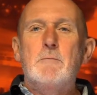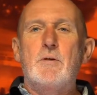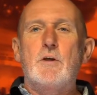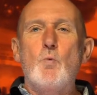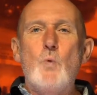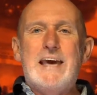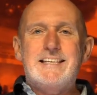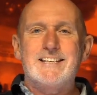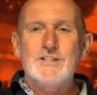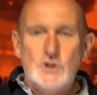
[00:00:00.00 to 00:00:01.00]
But the way
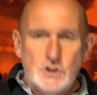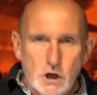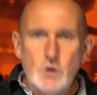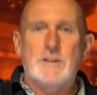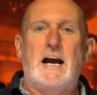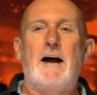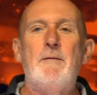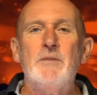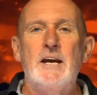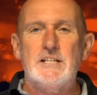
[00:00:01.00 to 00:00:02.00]
to do
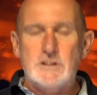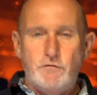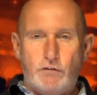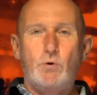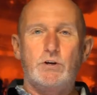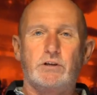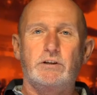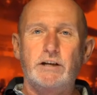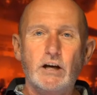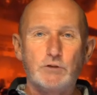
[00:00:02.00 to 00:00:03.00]
that is to focus
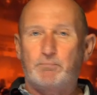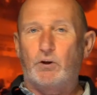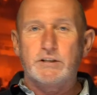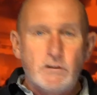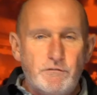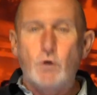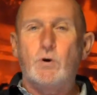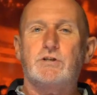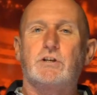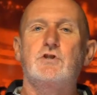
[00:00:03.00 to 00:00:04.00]
on the gospel, is to
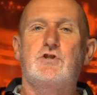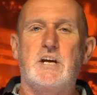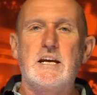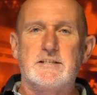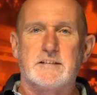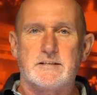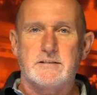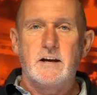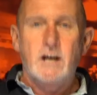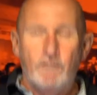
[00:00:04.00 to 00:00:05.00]
focus on
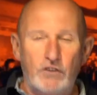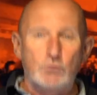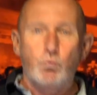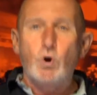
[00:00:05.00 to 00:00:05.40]
Jesus, for his